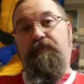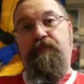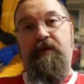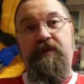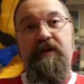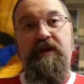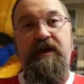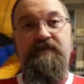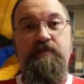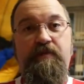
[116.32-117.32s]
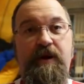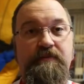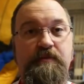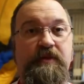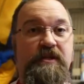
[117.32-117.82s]
they're going to have some
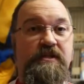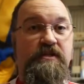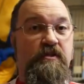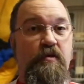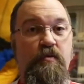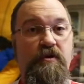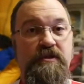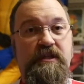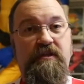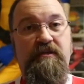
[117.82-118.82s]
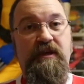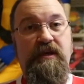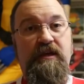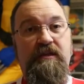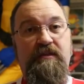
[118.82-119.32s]
problems because the whole world's going to
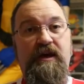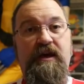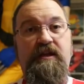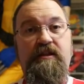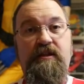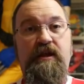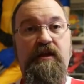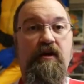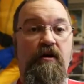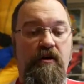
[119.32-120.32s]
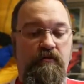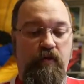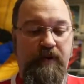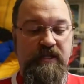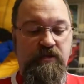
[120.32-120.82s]
think that the uh,
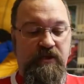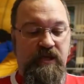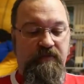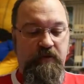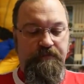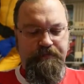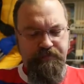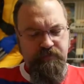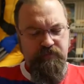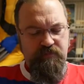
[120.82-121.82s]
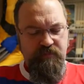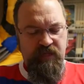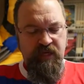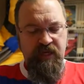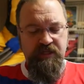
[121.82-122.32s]
robots are evil.
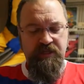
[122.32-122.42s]
And